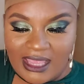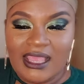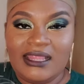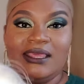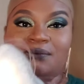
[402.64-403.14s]

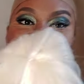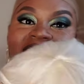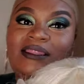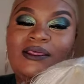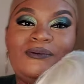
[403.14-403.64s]
And then we
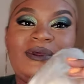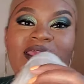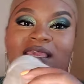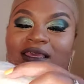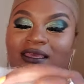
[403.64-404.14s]
got the
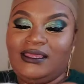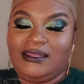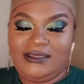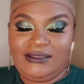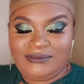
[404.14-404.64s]
wig,
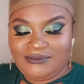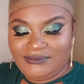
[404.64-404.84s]
honey.